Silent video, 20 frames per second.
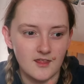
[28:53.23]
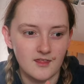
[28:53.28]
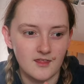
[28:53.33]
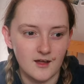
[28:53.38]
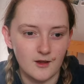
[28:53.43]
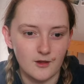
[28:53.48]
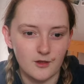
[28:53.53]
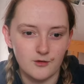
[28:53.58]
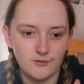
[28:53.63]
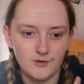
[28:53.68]

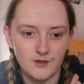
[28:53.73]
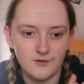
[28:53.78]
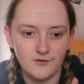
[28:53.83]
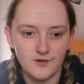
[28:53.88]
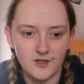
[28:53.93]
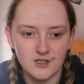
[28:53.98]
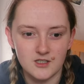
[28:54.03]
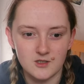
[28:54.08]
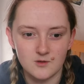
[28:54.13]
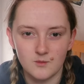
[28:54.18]
that three
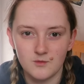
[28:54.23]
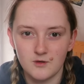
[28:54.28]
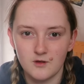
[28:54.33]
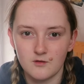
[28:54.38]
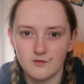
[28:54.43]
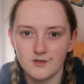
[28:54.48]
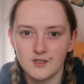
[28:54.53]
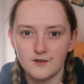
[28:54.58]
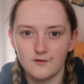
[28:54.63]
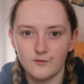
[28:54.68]
fish swim in
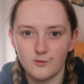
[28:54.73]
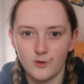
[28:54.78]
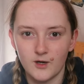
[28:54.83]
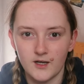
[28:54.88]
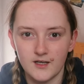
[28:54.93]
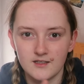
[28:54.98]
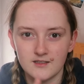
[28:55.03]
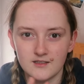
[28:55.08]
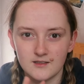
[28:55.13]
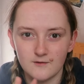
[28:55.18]
three different
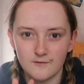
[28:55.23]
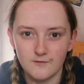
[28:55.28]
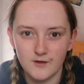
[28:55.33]
ways in a